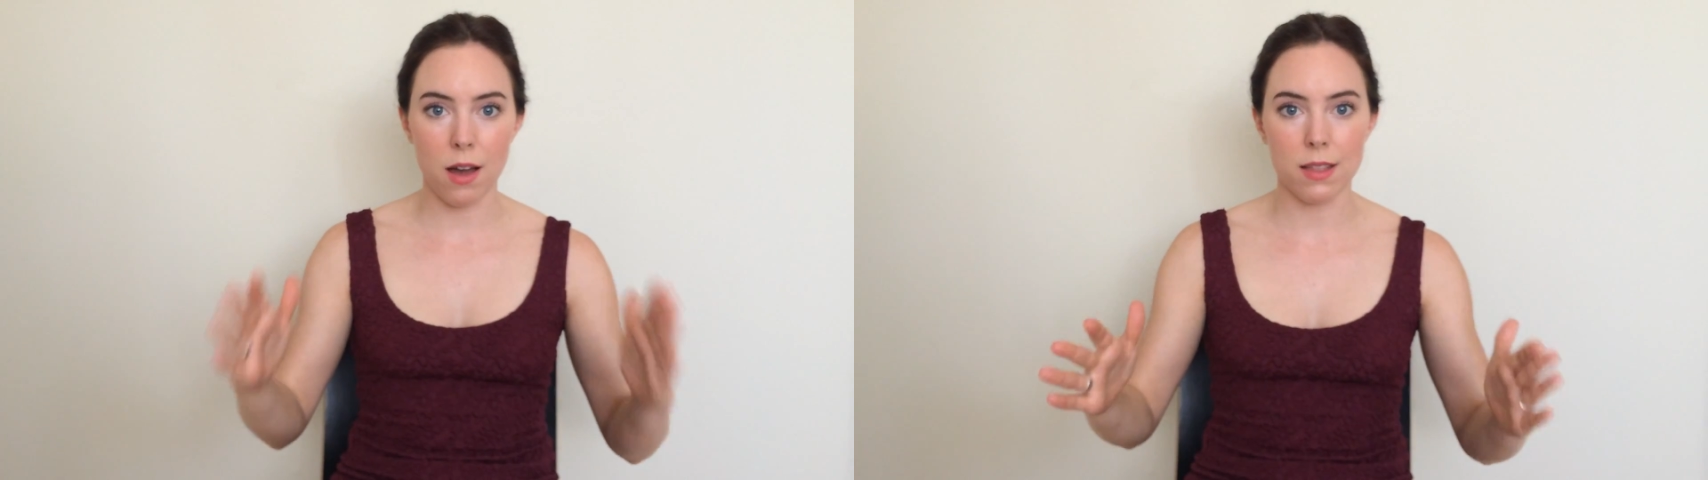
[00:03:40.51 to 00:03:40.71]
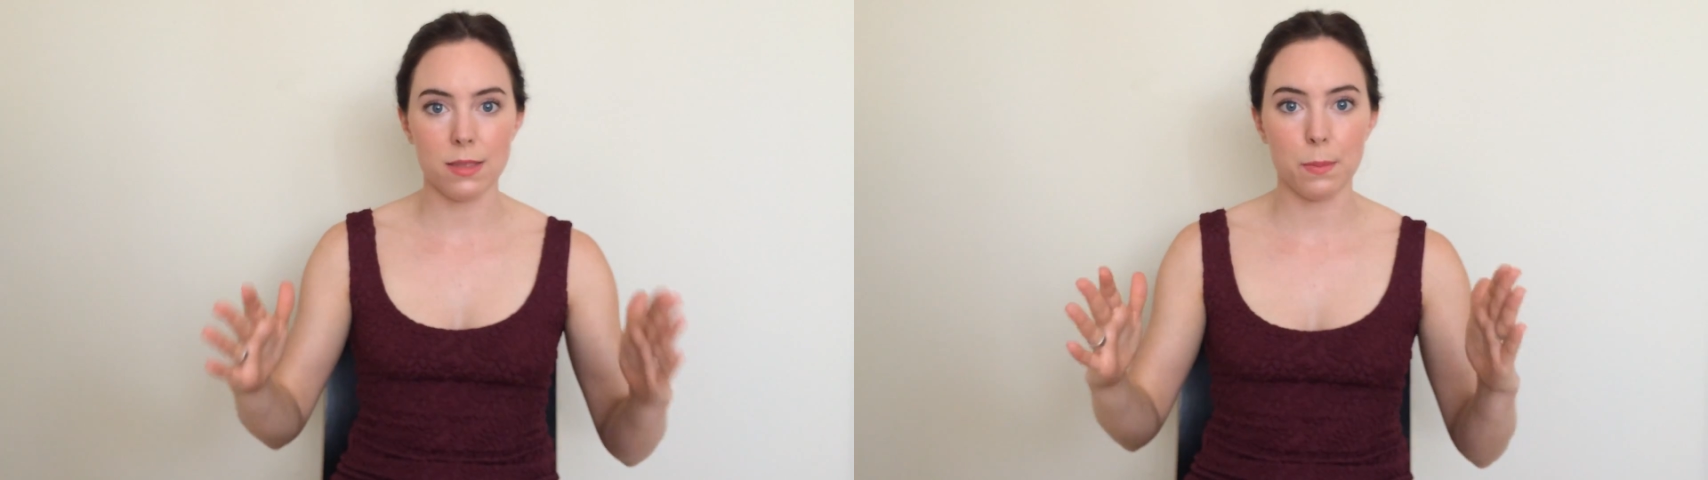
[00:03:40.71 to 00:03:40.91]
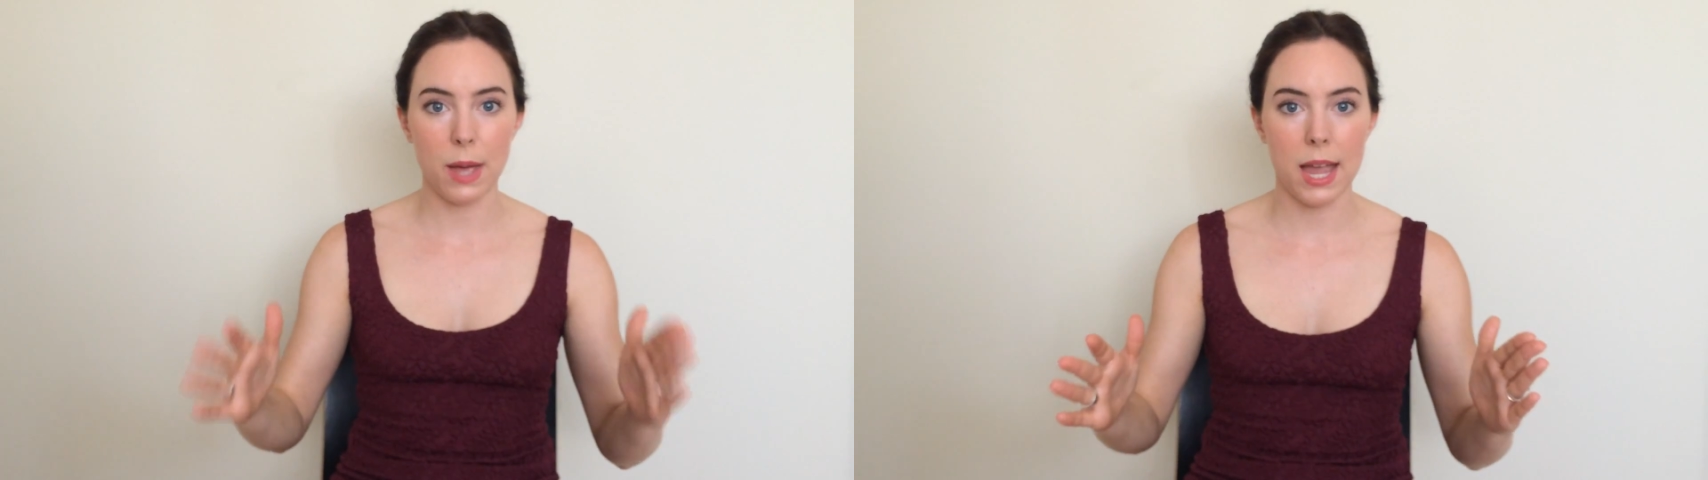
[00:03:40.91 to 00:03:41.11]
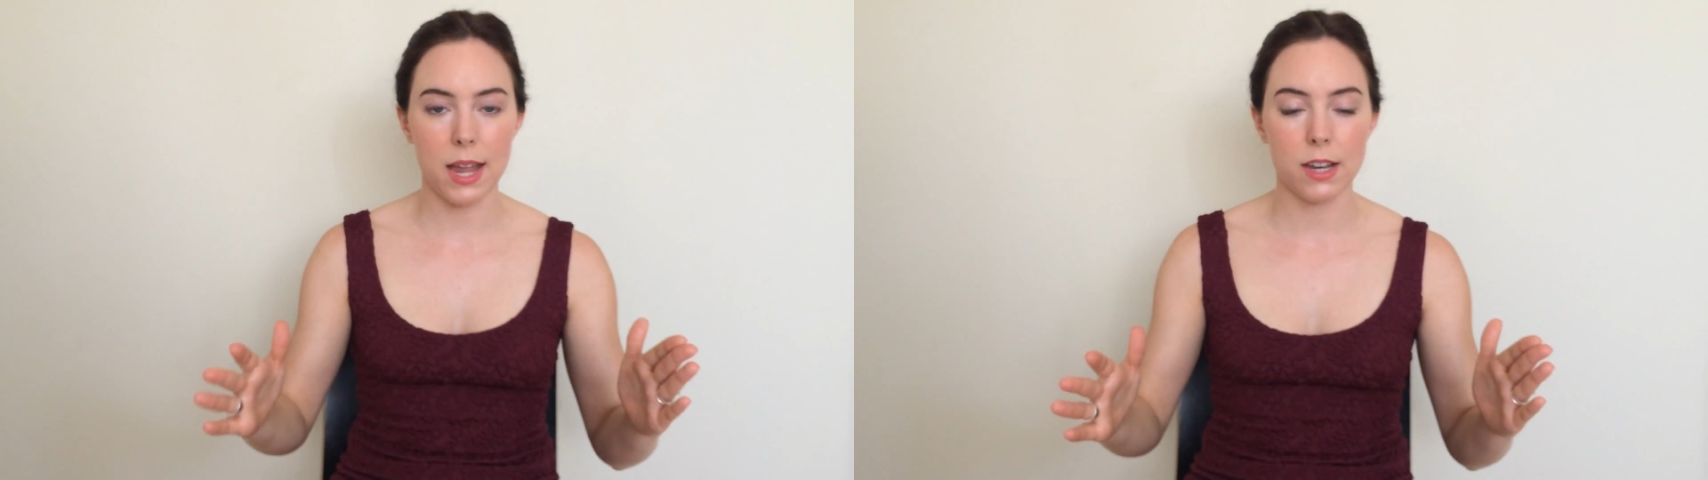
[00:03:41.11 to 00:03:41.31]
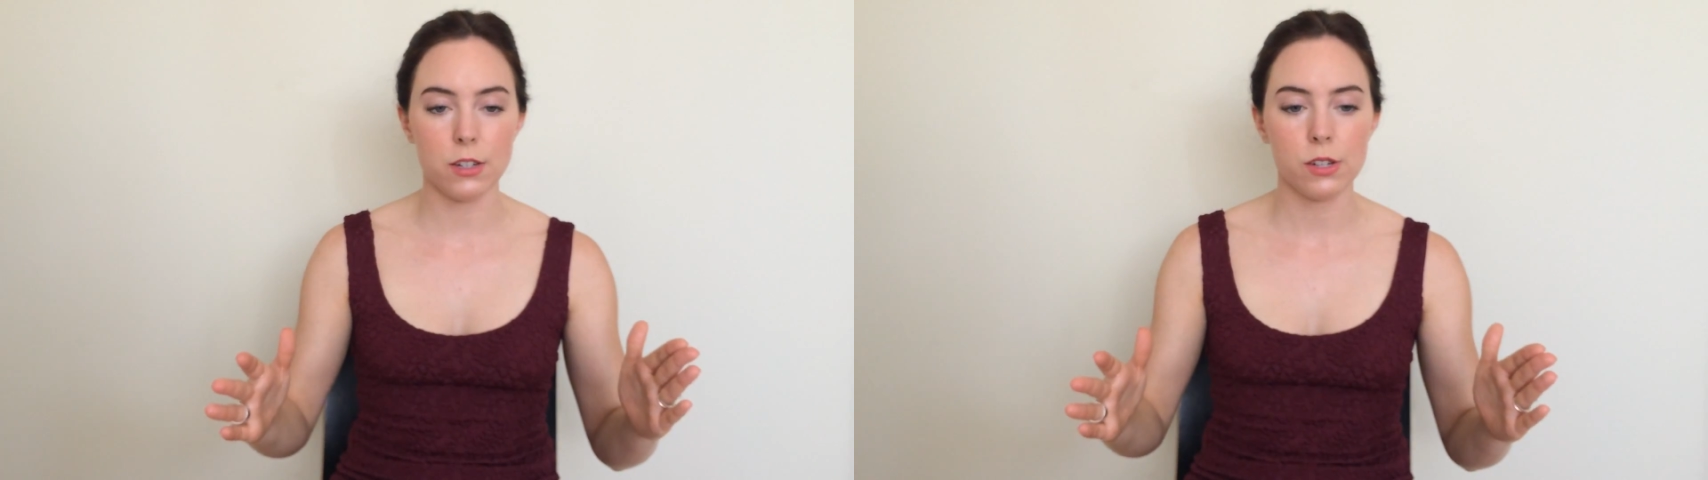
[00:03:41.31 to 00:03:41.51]
on the
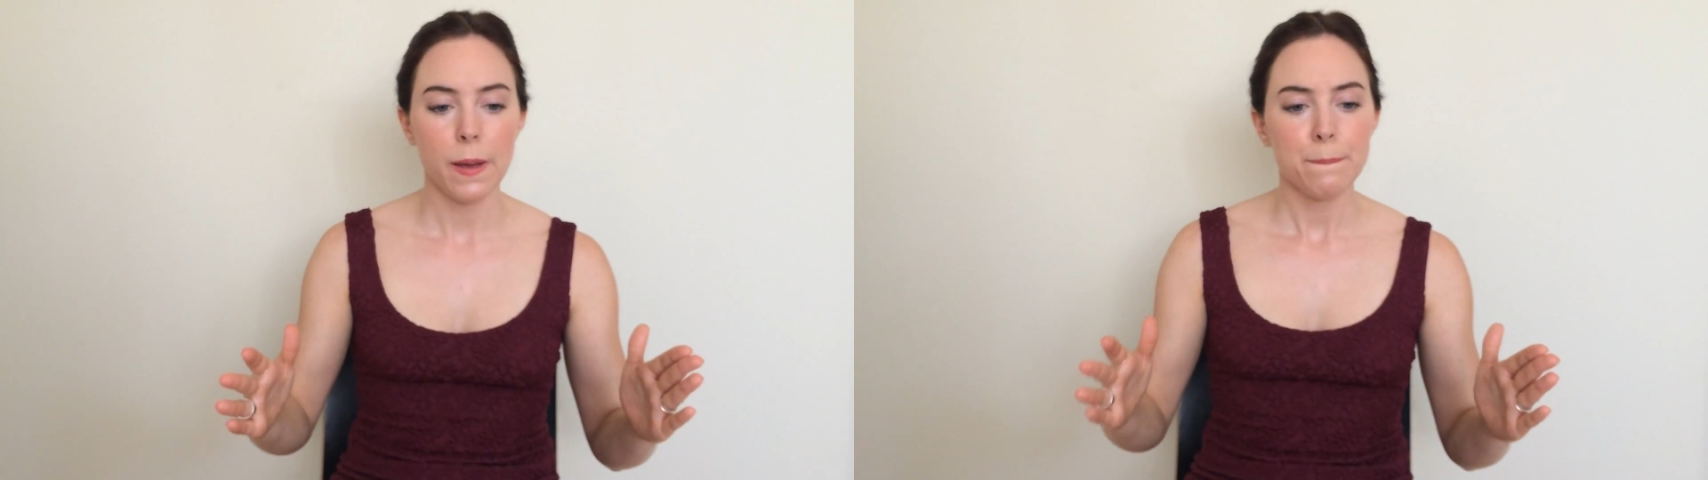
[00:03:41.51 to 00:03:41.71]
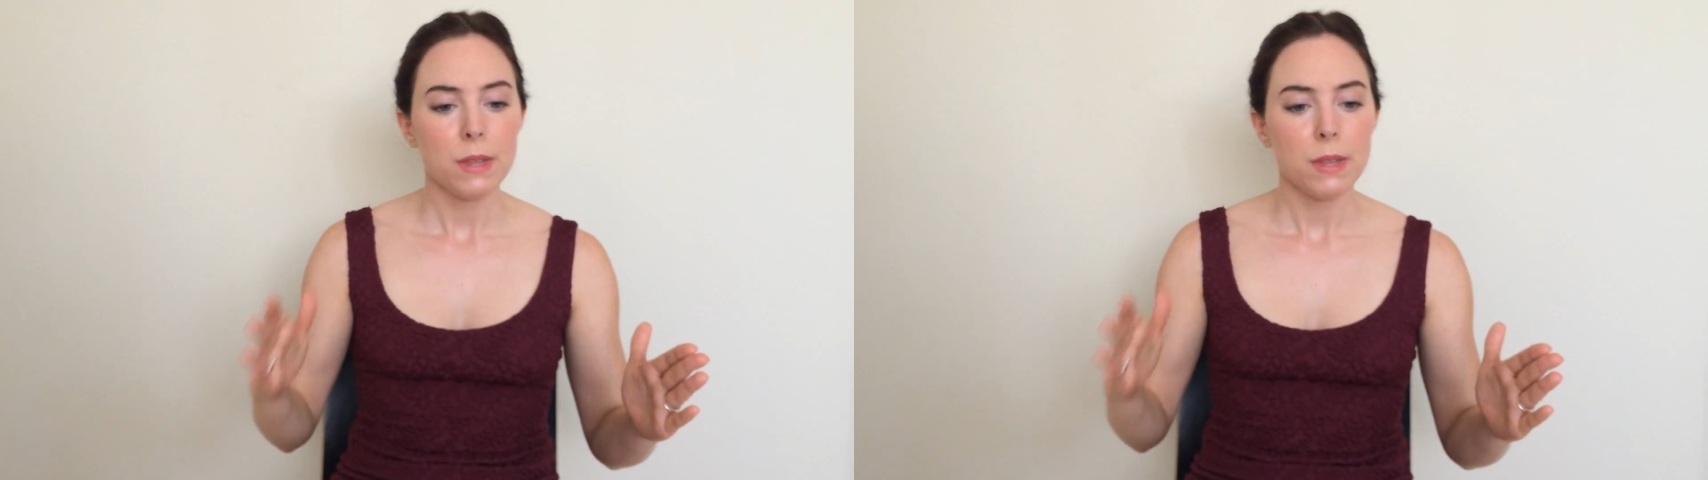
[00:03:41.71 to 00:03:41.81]
page.